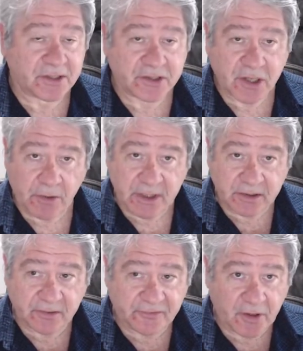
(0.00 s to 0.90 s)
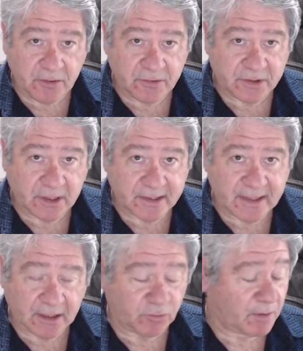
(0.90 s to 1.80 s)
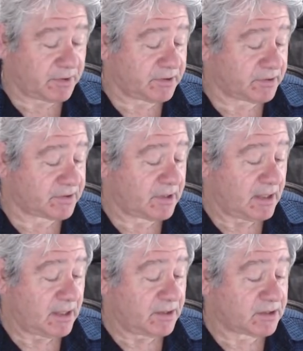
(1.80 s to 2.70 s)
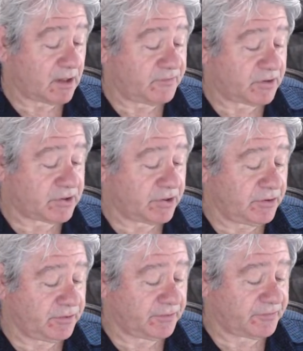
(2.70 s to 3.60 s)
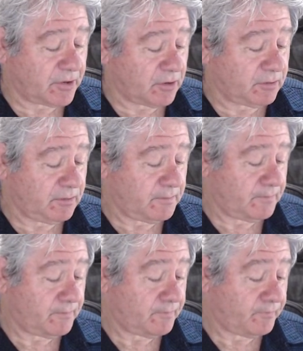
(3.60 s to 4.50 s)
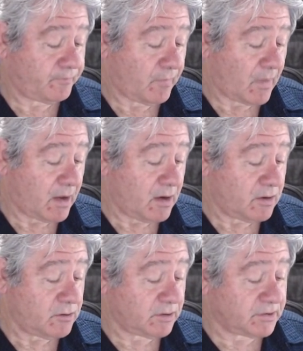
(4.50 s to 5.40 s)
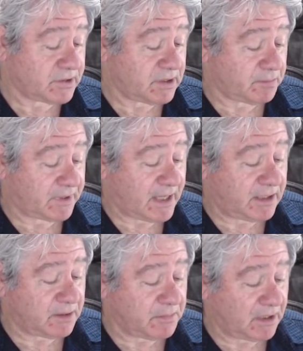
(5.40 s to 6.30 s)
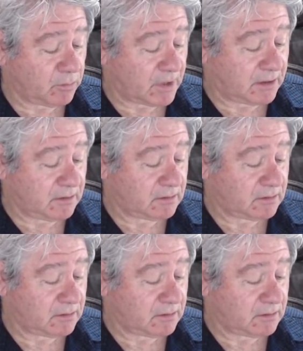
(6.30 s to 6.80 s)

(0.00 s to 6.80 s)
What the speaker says: It's going into the phone's accelerometers. So if you turn the phone, you can see the plane in the middle one.